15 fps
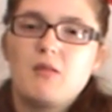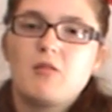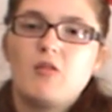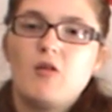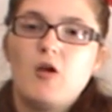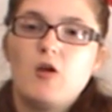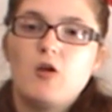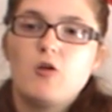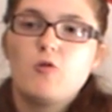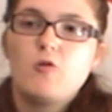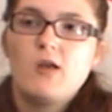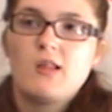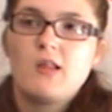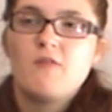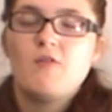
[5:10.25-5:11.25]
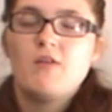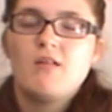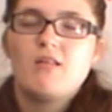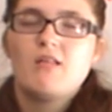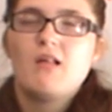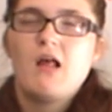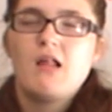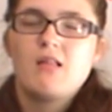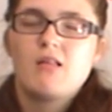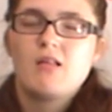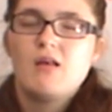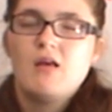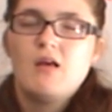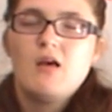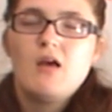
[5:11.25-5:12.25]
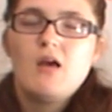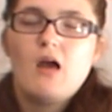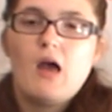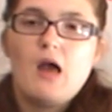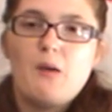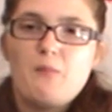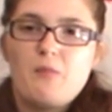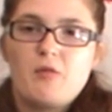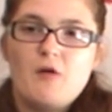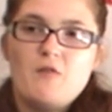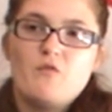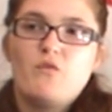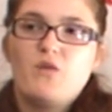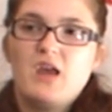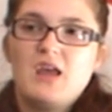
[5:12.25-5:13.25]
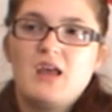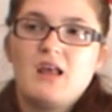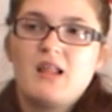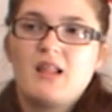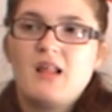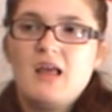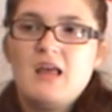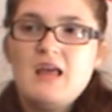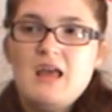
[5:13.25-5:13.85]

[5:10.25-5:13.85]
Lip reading: So Chris Evans says some things,